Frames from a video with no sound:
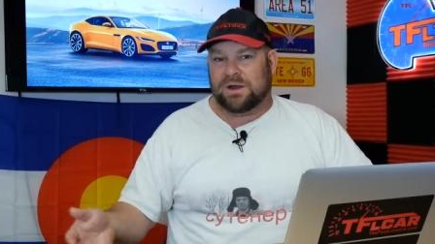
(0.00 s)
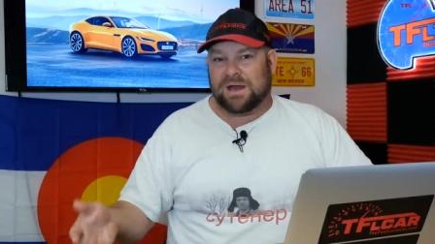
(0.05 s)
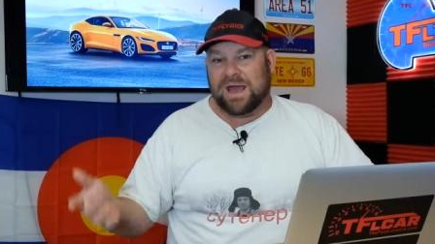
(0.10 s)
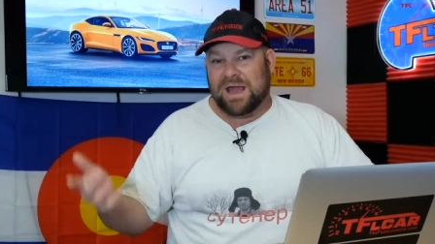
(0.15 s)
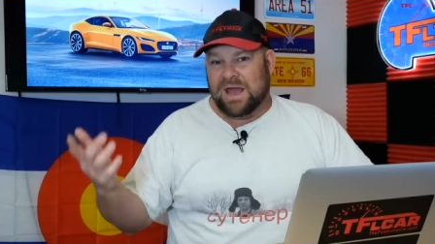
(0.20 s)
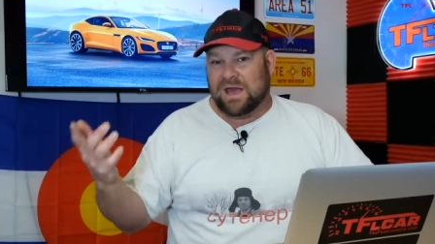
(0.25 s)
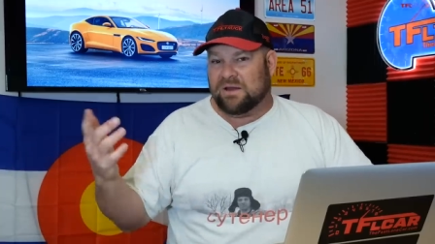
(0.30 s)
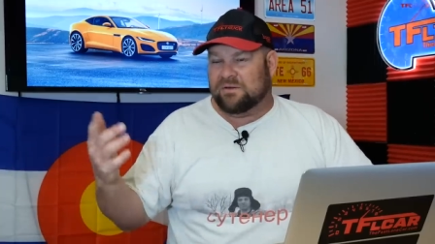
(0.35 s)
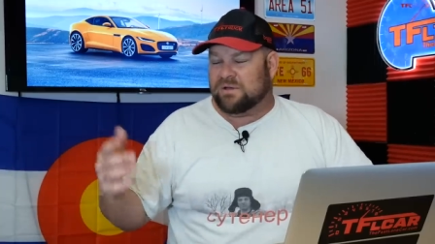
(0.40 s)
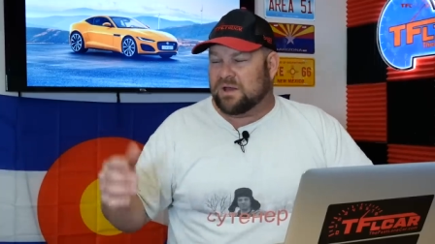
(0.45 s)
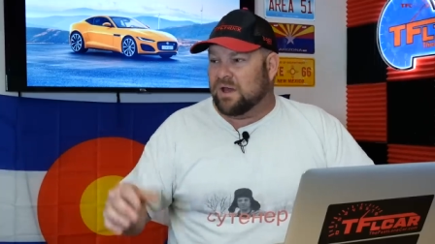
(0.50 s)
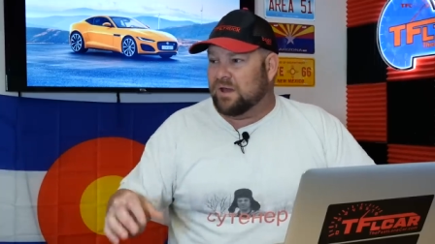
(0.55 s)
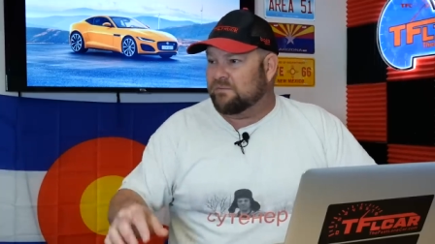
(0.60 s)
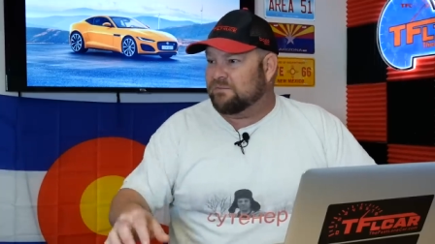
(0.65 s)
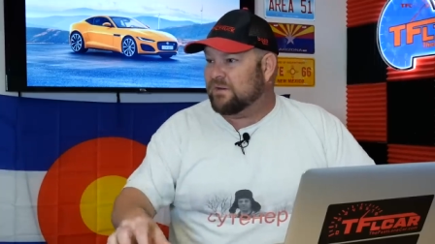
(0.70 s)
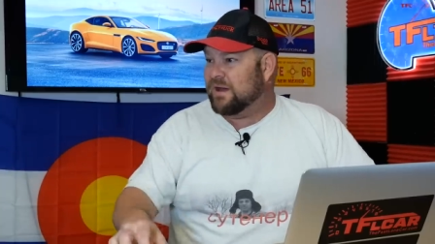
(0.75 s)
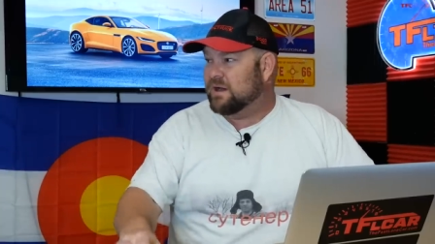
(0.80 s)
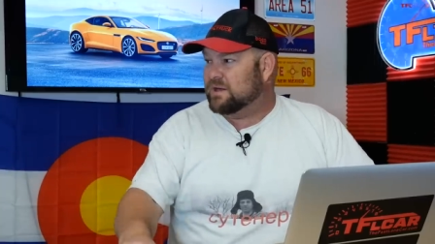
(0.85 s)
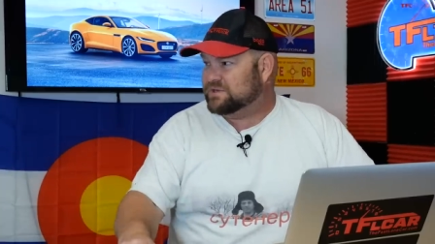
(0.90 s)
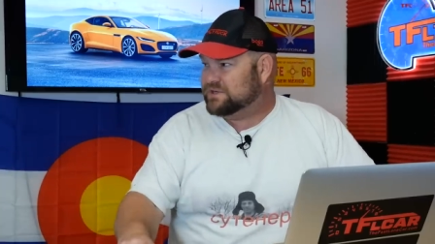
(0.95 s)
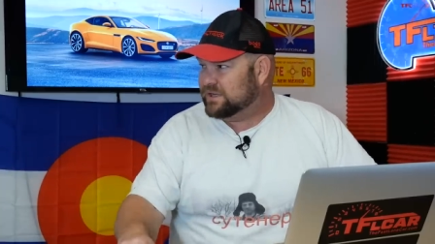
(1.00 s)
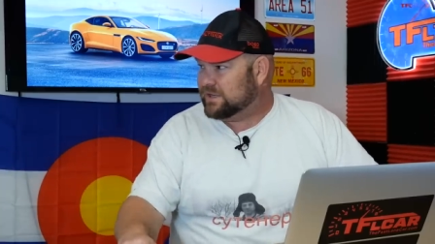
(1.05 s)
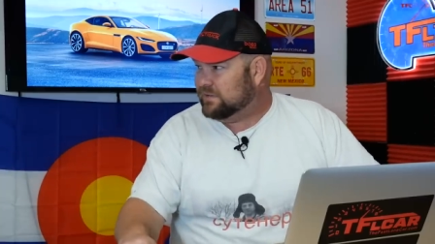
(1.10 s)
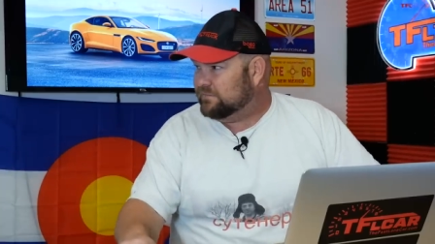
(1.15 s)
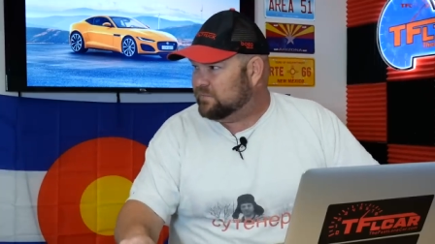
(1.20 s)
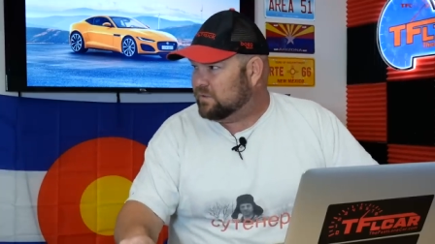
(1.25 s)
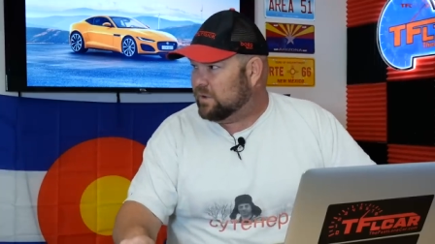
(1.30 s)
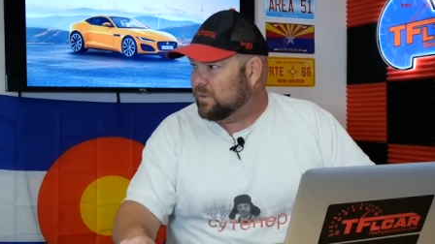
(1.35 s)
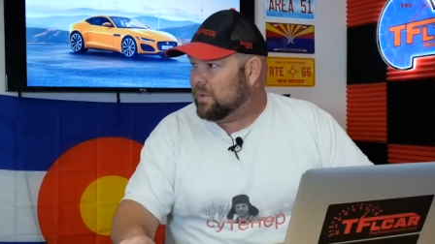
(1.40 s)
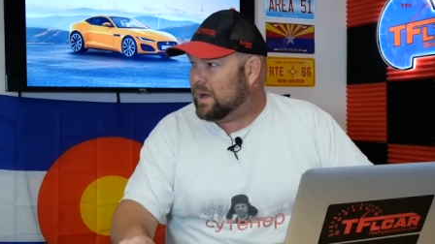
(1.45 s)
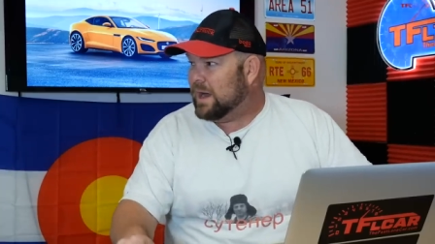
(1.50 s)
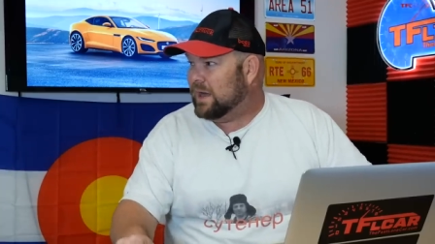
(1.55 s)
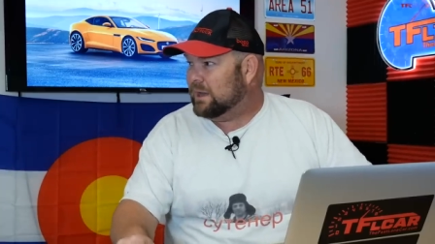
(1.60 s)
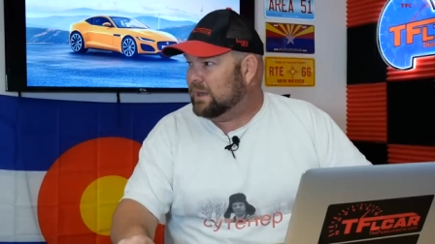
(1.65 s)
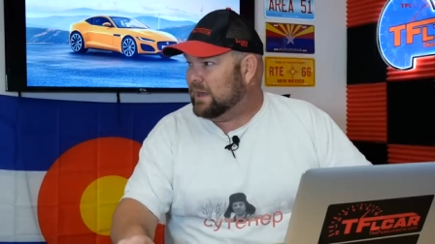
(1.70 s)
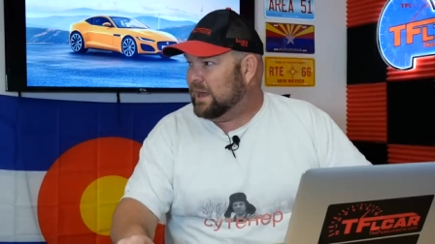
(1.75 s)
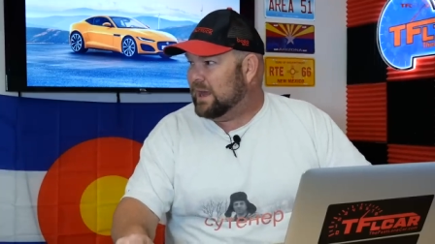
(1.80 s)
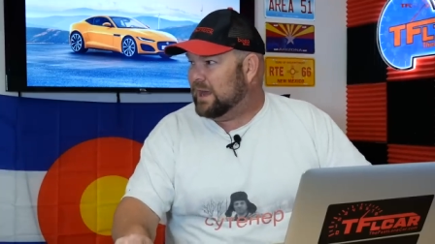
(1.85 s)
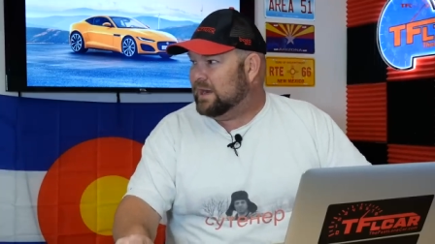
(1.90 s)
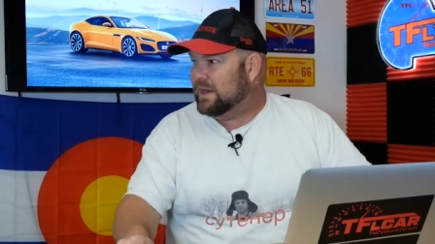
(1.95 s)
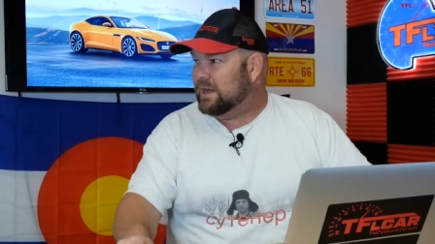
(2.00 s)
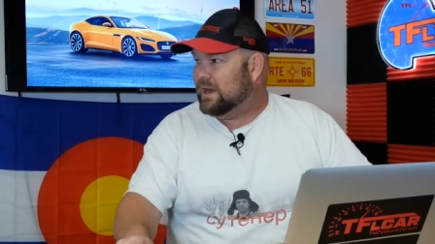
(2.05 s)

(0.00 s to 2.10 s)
I had a, a fire chicken for a while, and